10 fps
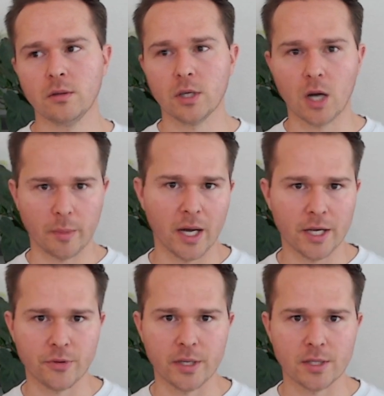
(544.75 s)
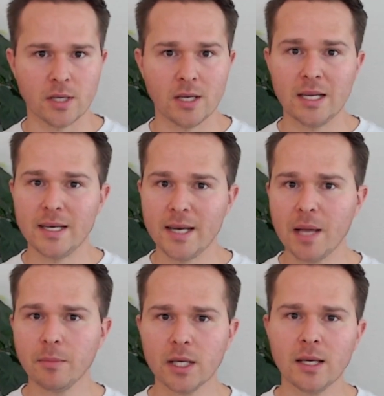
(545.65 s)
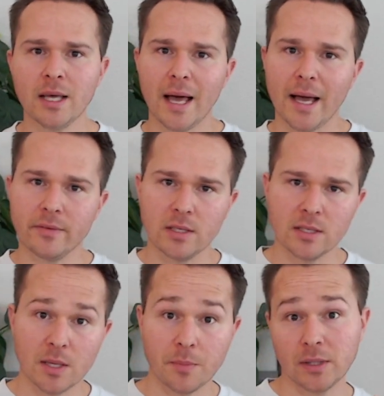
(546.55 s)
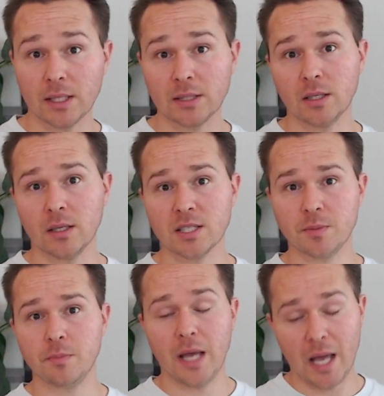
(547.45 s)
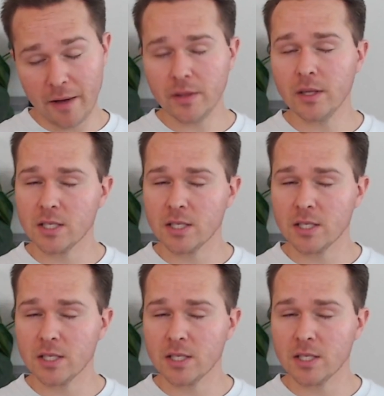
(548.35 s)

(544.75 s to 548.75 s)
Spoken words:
the carbohydrates, namely having something like having the